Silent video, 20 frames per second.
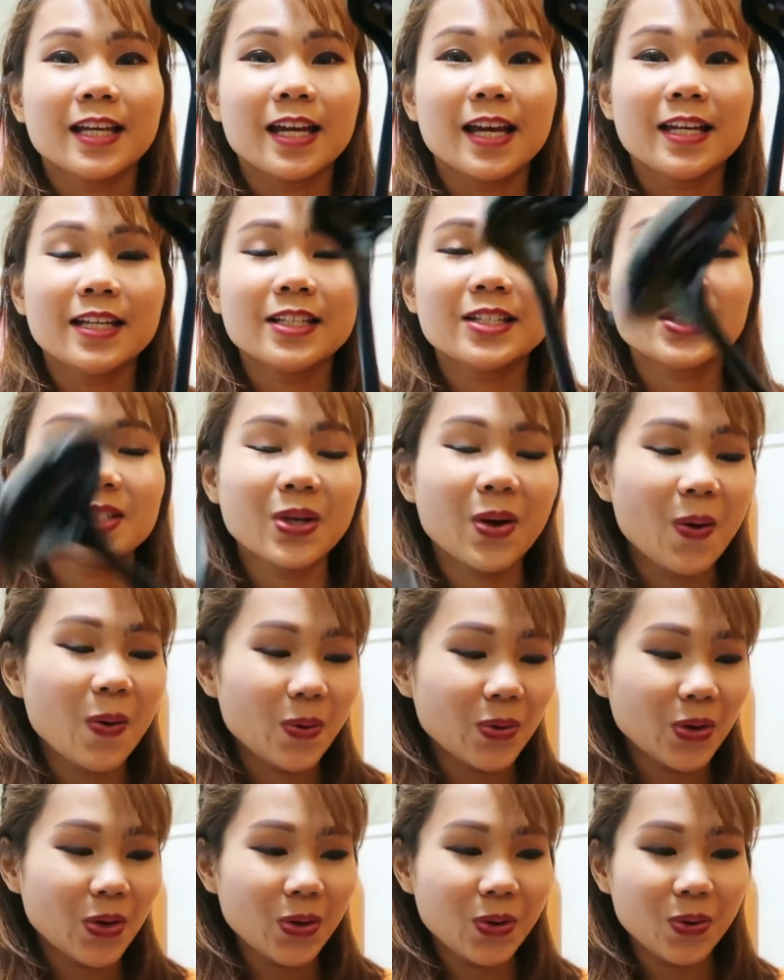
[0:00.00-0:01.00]
And it's
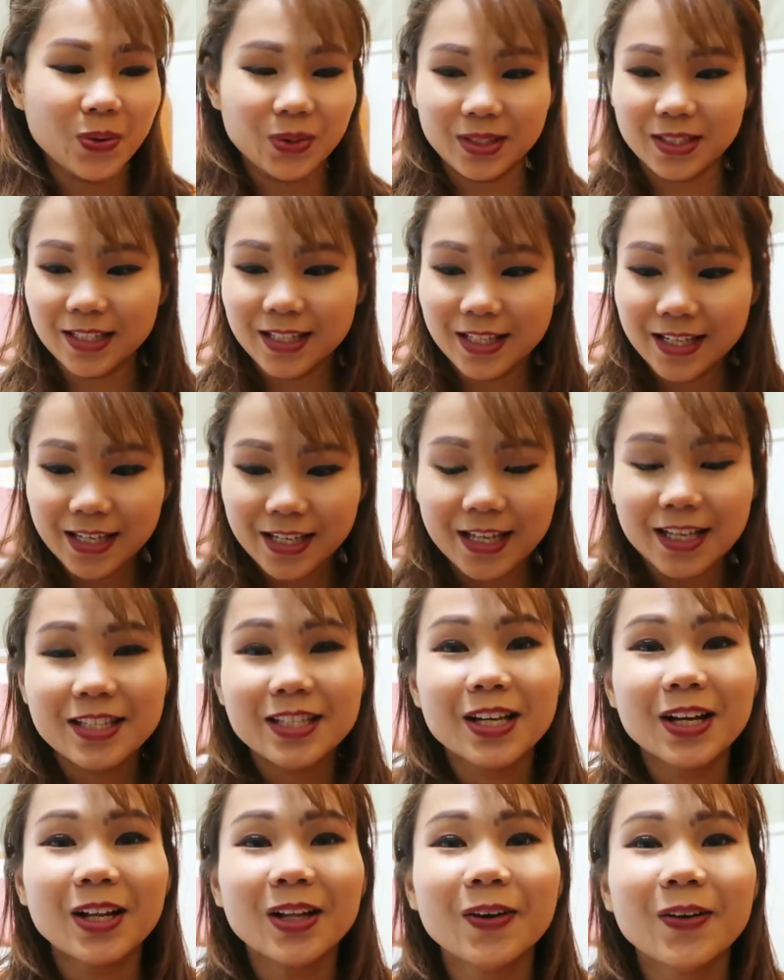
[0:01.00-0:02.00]
so cute!
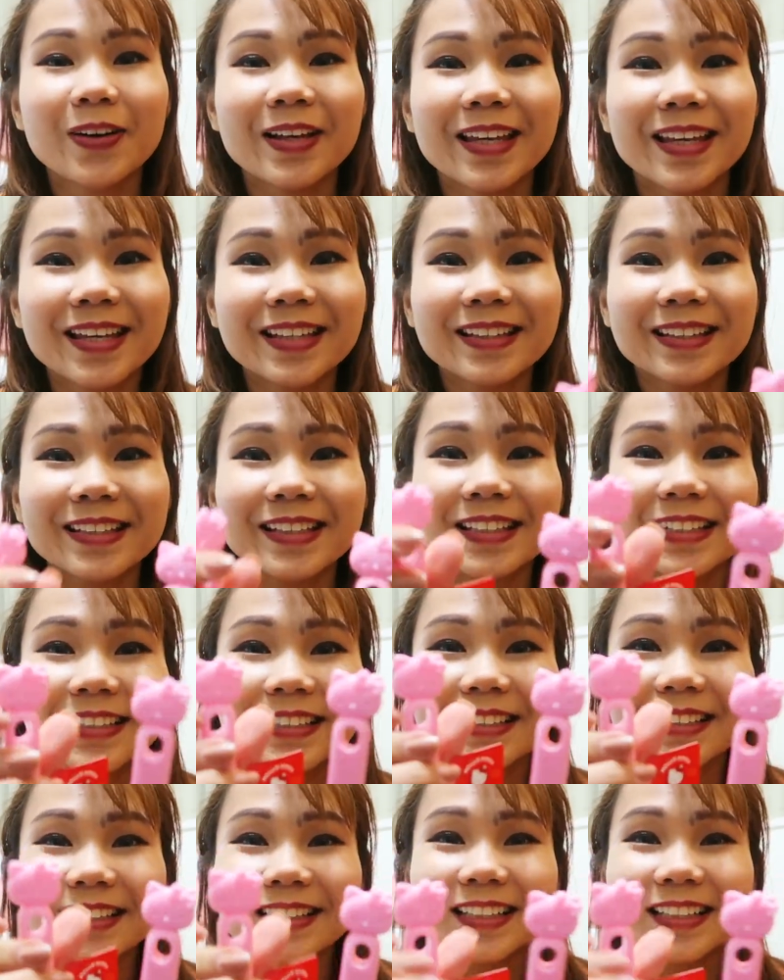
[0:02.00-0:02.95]
It's Hello Kitty!